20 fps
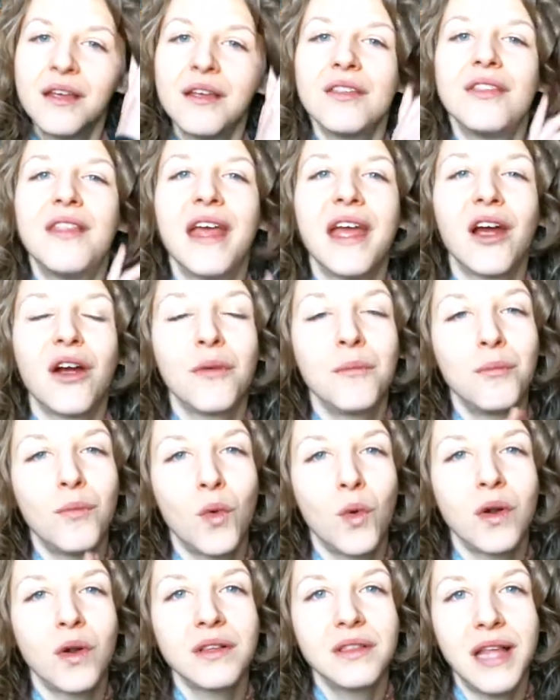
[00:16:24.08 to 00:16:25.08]
They are
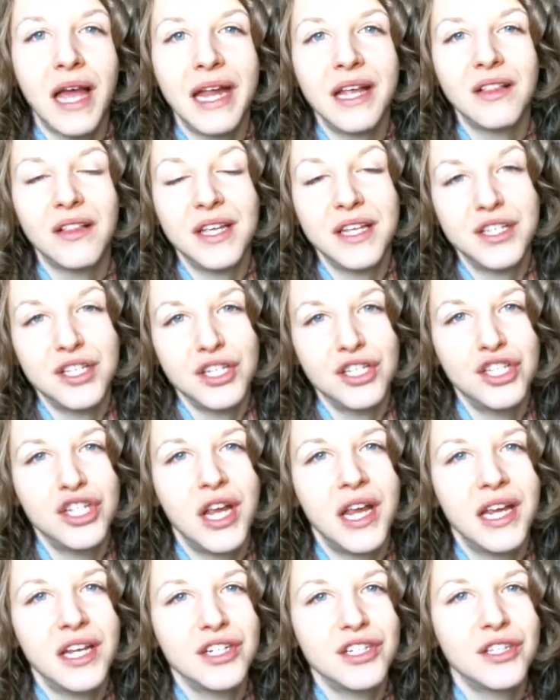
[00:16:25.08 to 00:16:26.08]
more likely to
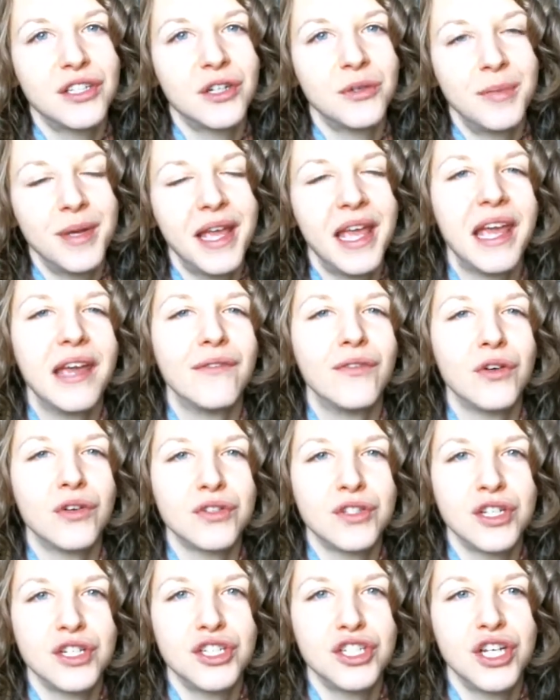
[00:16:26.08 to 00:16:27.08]
change their behavior,
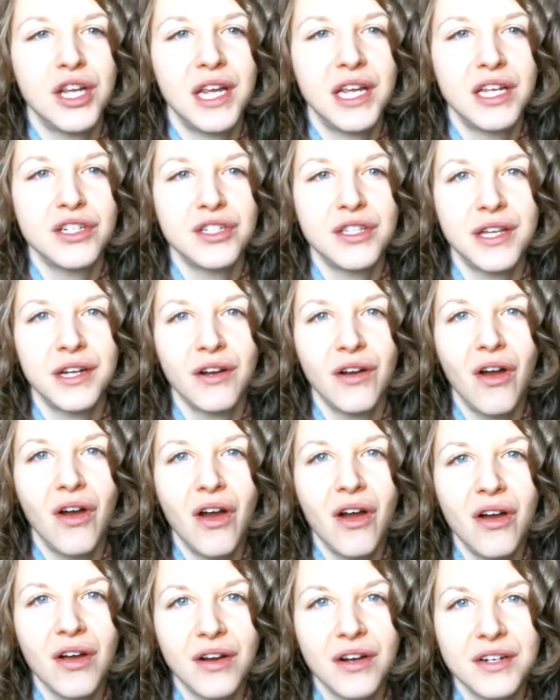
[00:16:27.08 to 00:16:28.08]
to change their
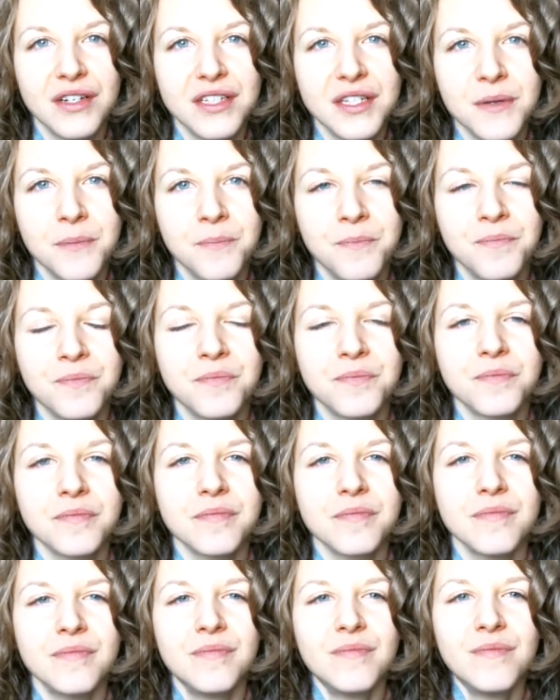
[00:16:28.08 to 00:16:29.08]
heart
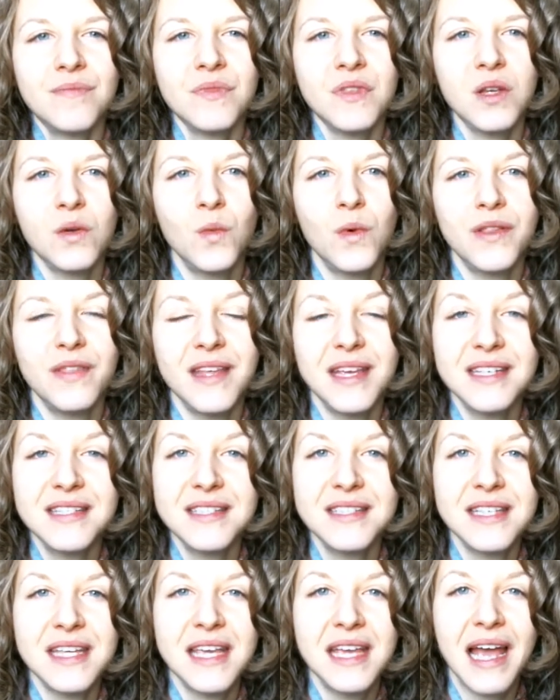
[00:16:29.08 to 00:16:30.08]
when they
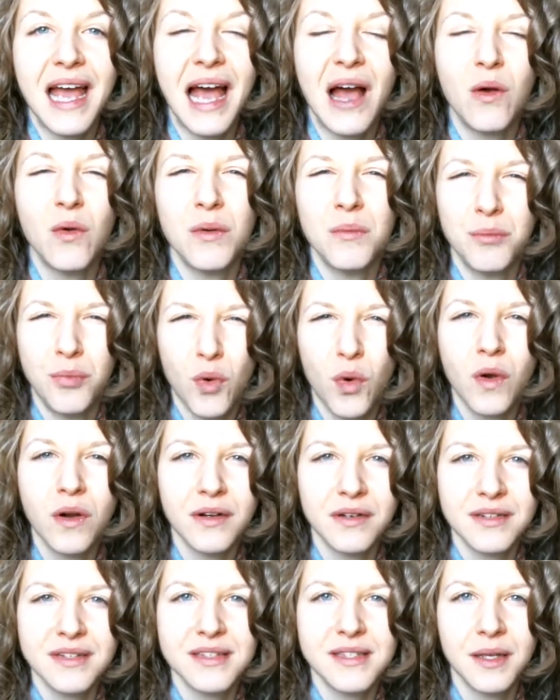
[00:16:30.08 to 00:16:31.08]
see how
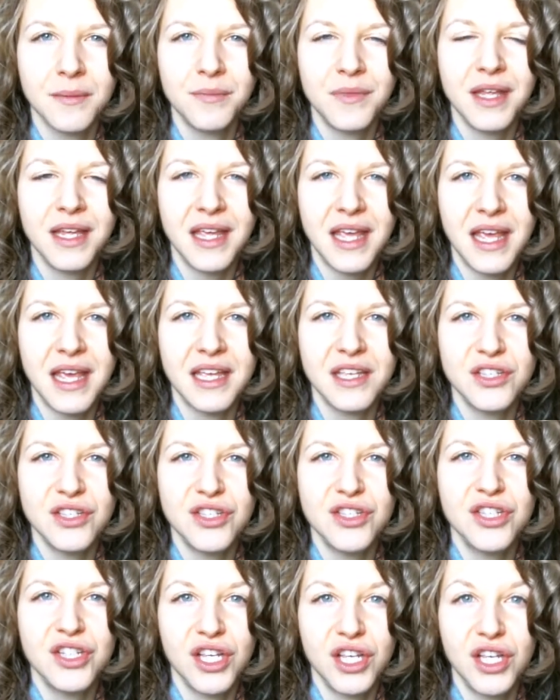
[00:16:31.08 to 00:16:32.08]
important something
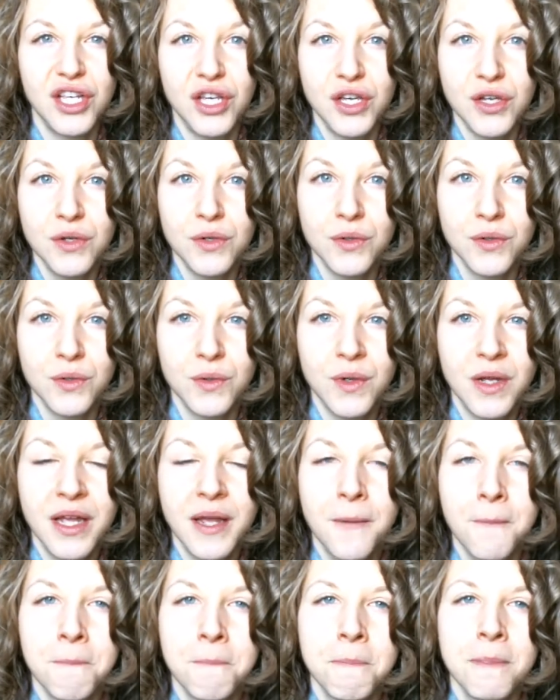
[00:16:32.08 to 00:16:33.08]
is to you
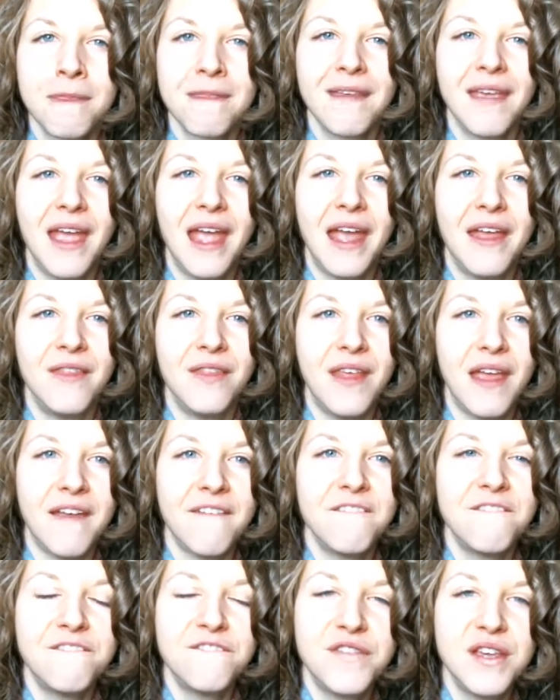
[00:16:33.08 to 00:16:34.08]
and they
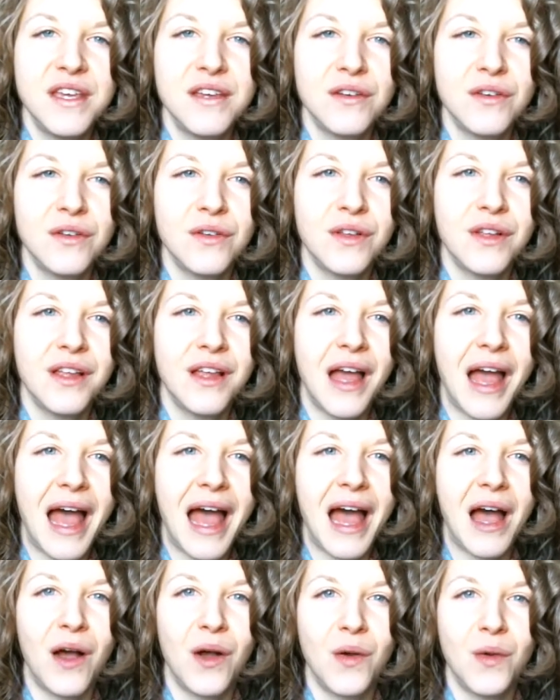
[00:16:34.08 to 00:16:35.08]
feel
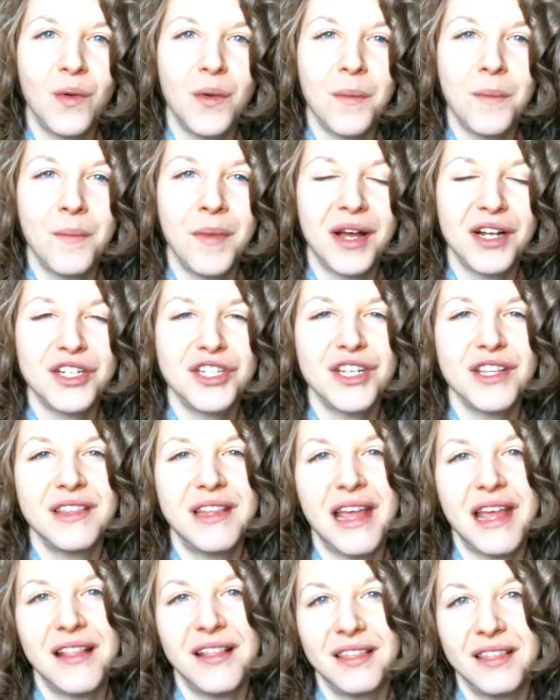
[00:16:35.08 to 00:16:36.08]
how much
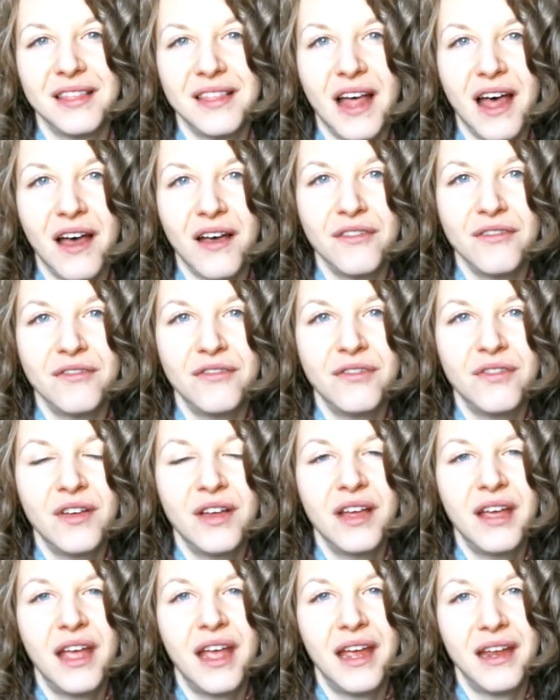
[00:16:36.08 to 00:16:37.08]
they love
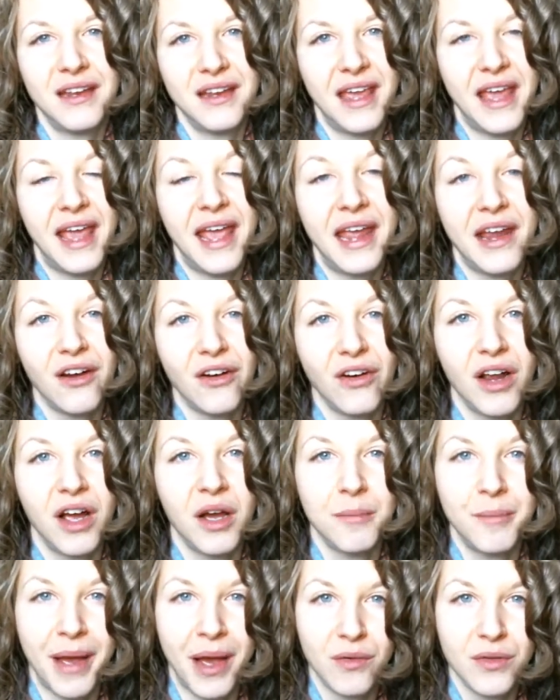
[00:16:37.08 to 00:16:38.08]
and care
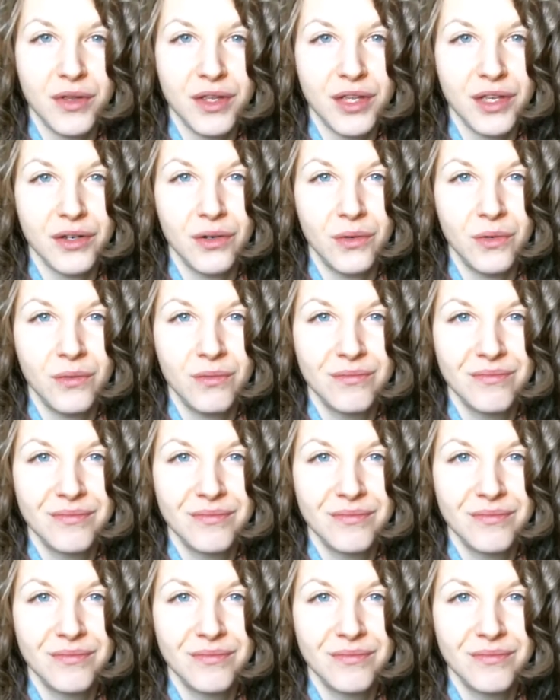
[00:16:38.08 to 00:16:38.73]
about you.